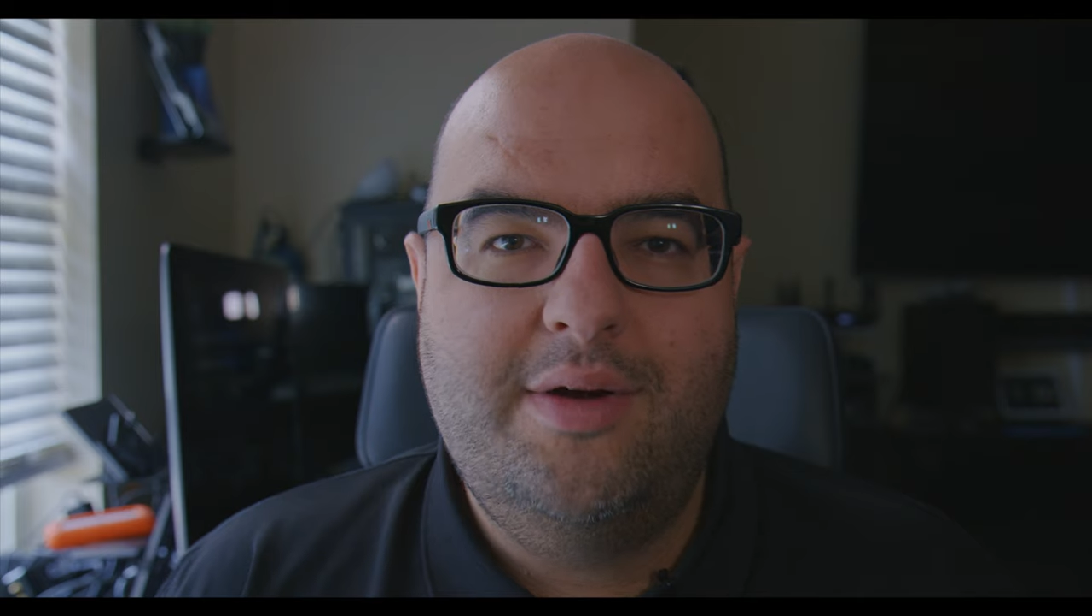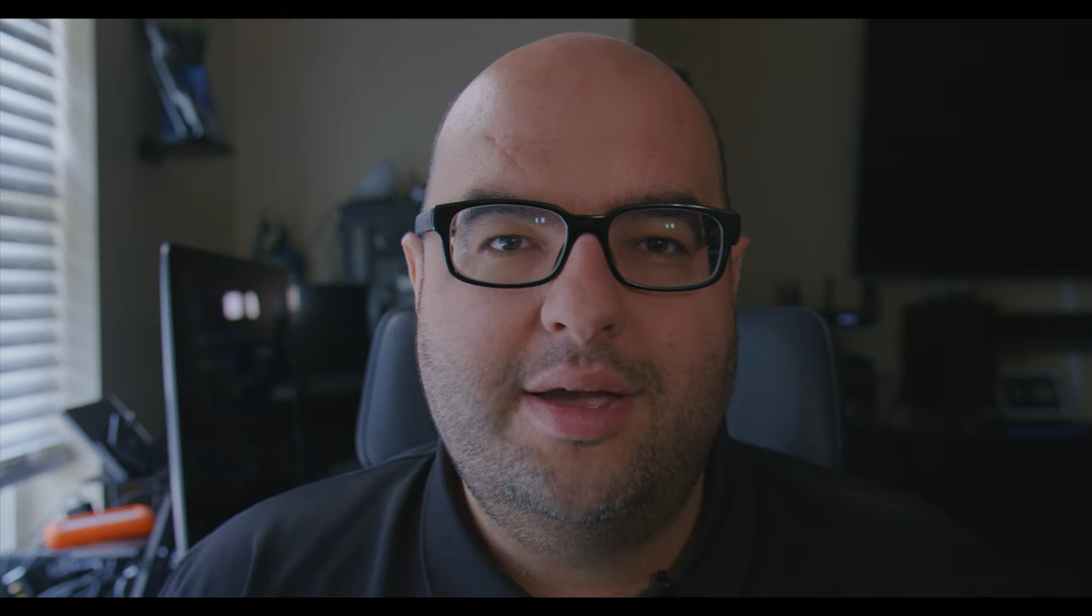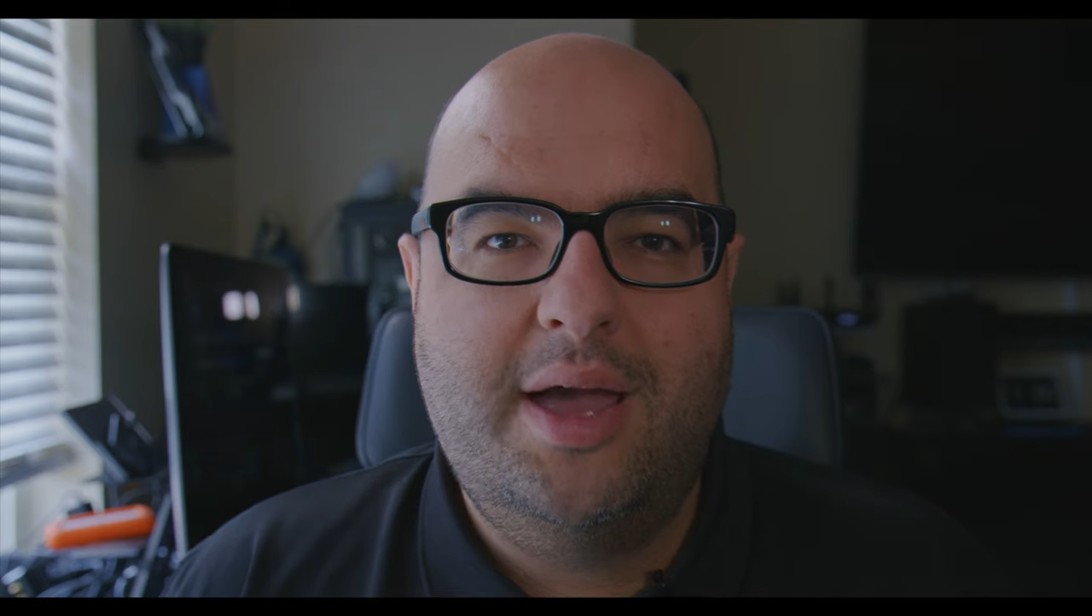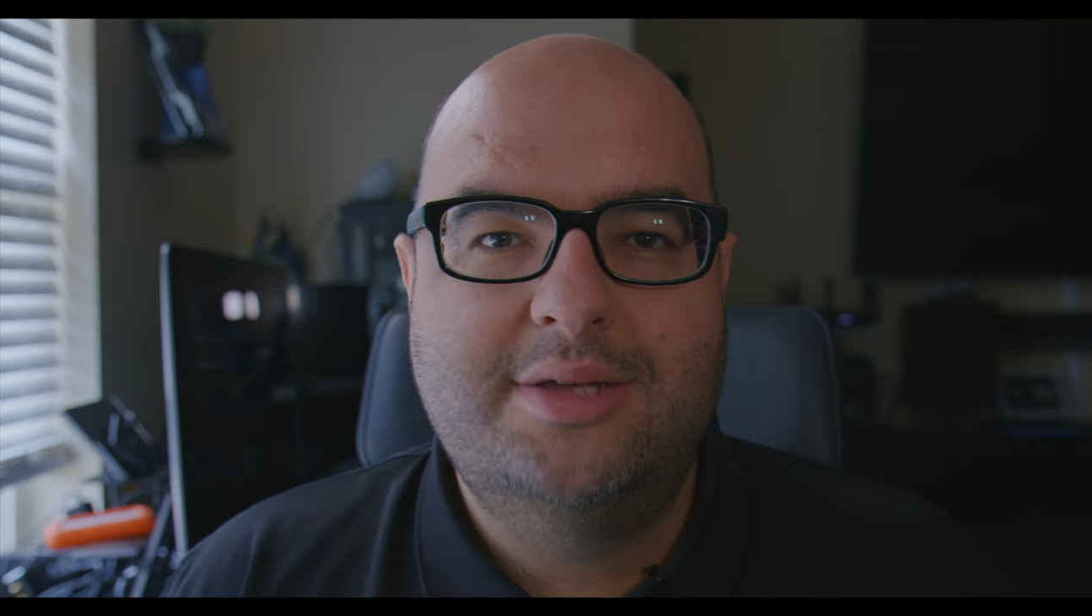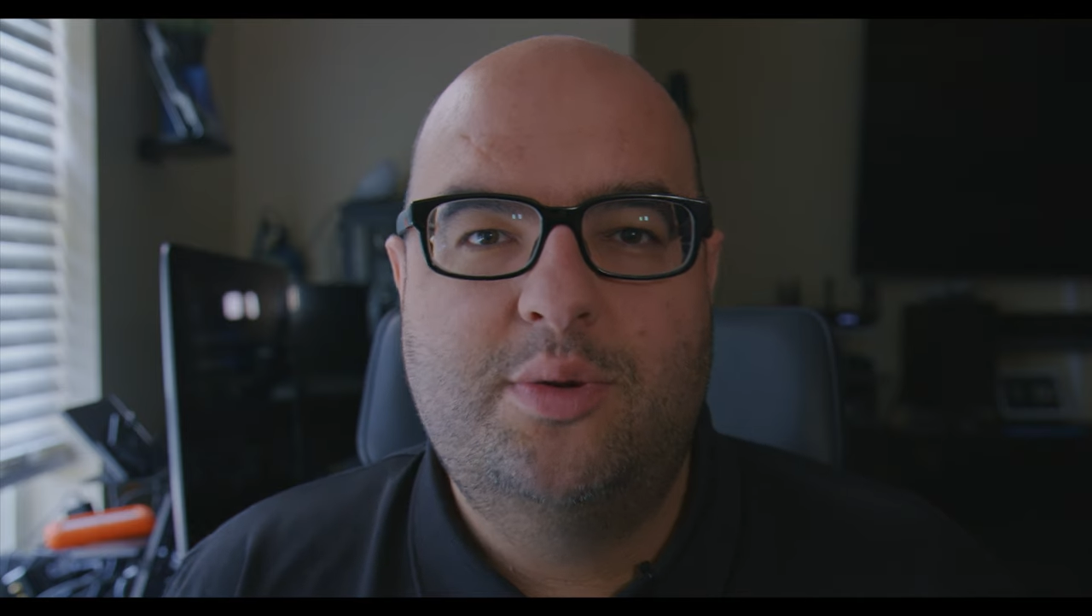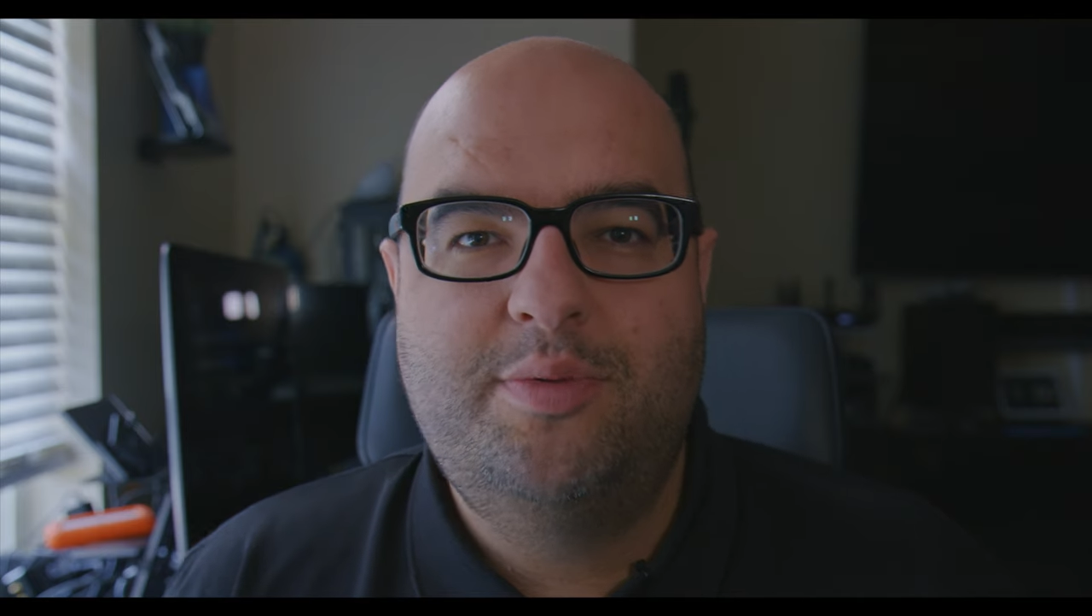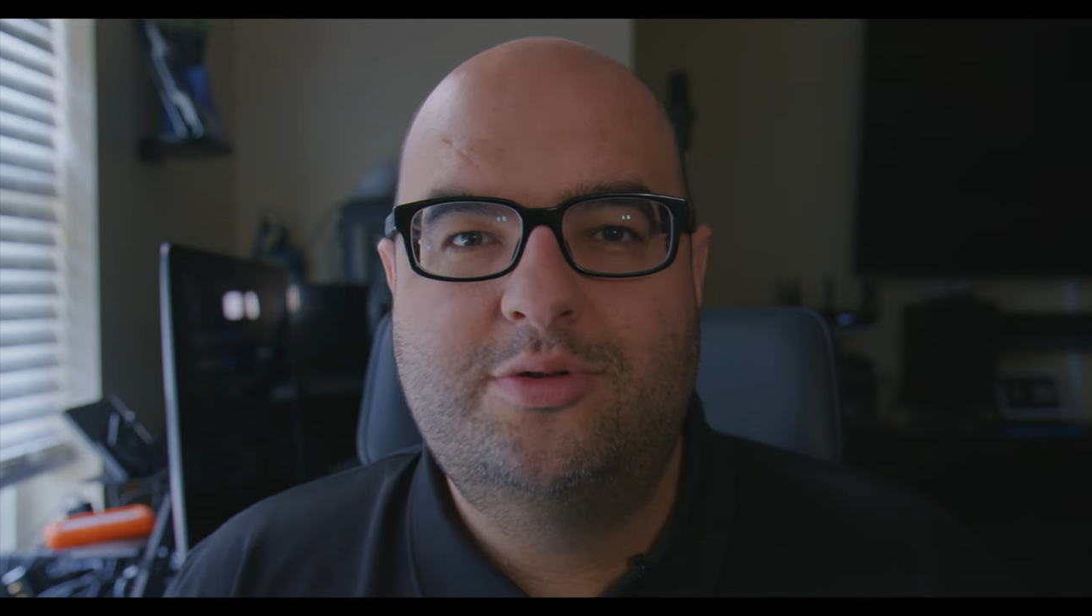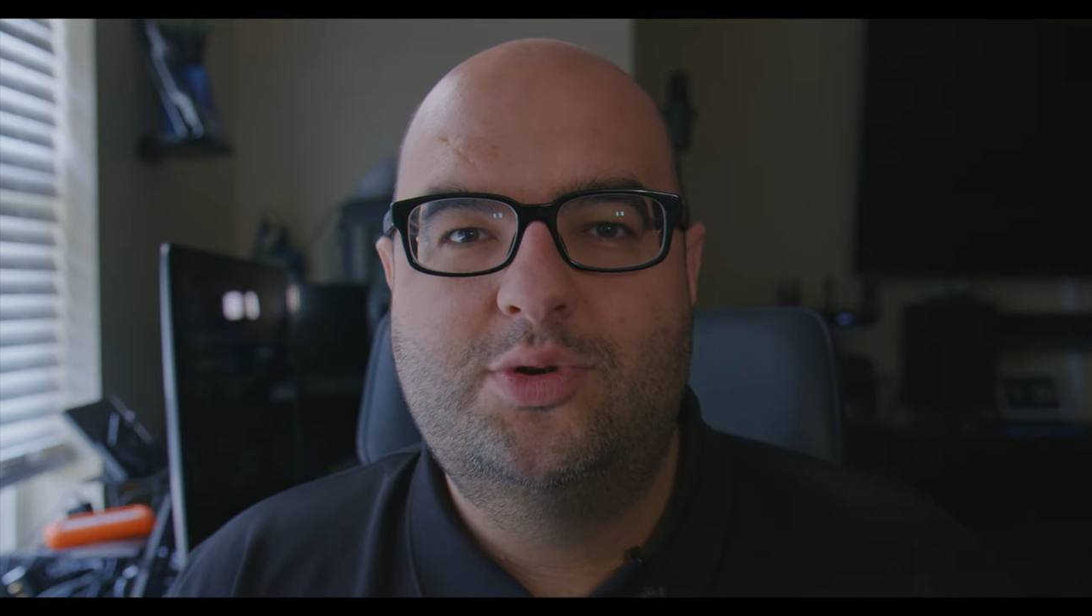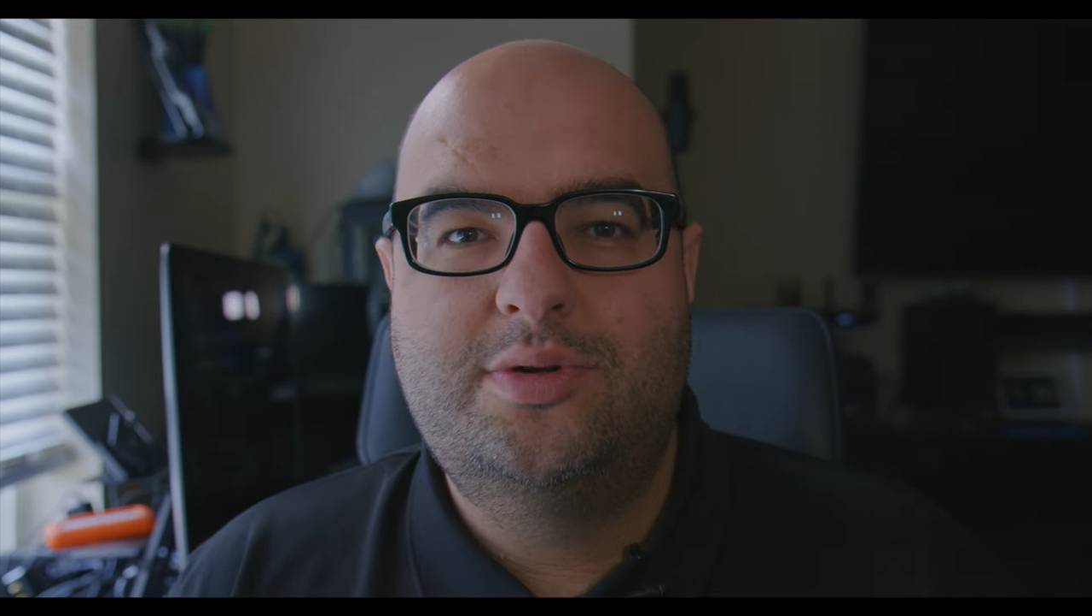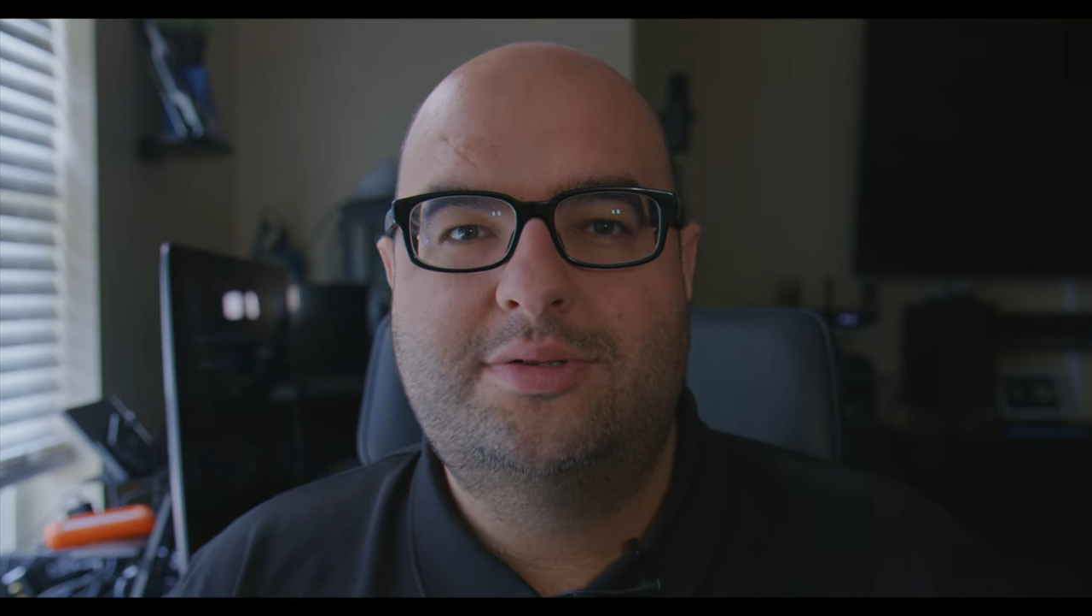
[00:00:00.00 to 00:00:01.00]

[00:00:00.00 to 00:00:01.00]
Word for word: All right, guys, hope you enjoyed